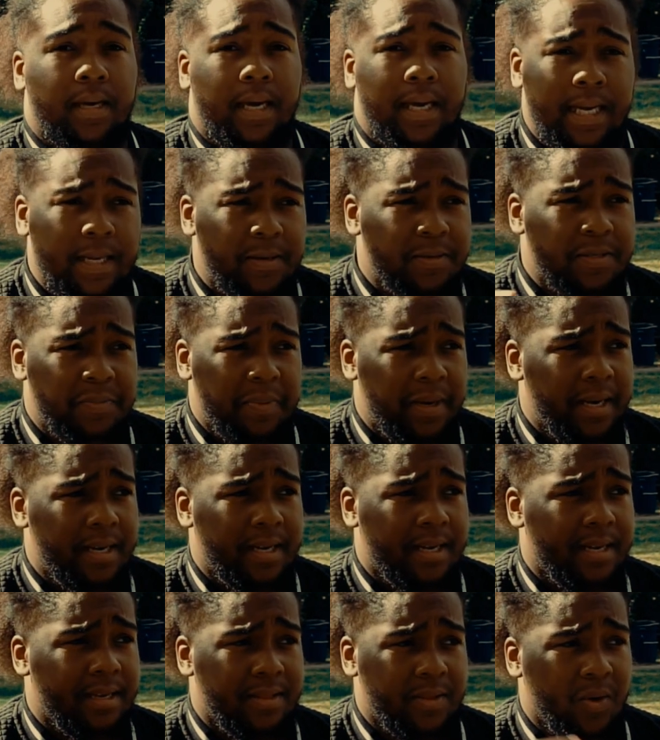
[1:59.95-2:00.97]
And I was
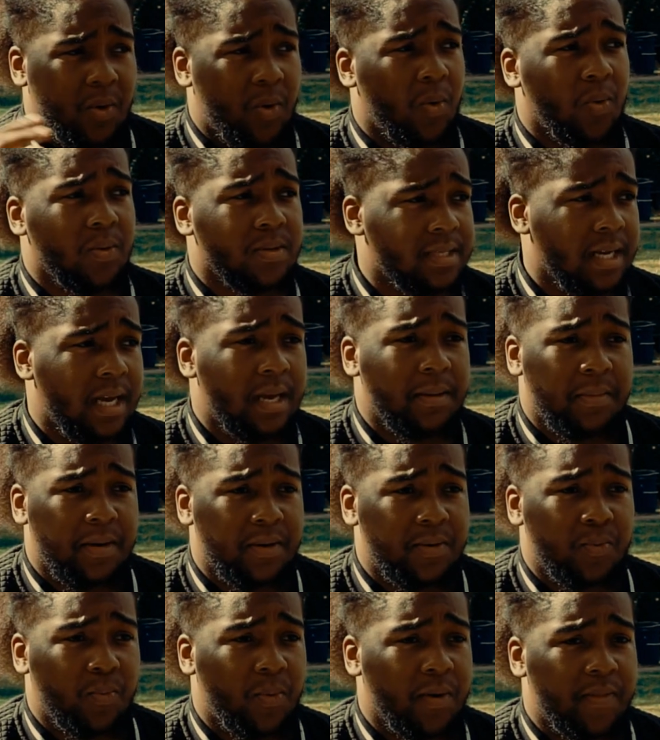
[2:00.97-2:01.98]
panicking the whole time
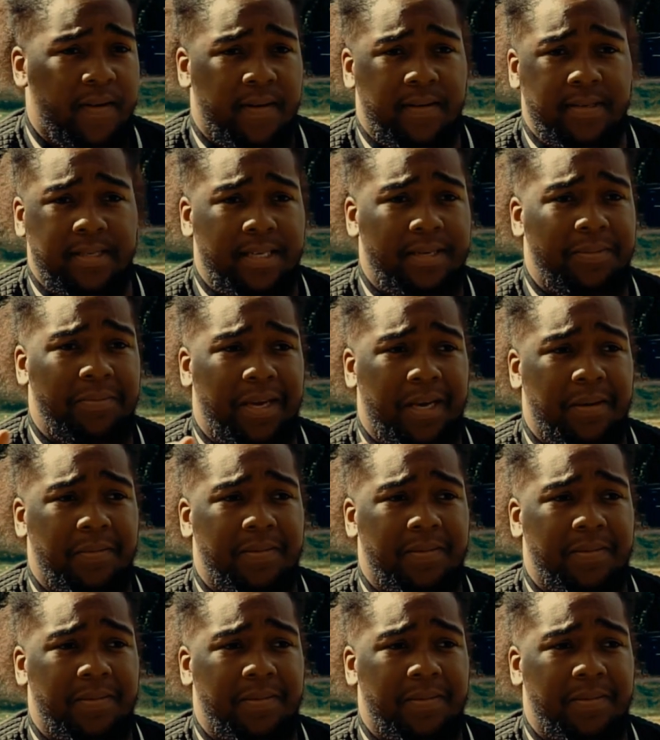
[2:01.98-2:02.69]
on whether I was gonna be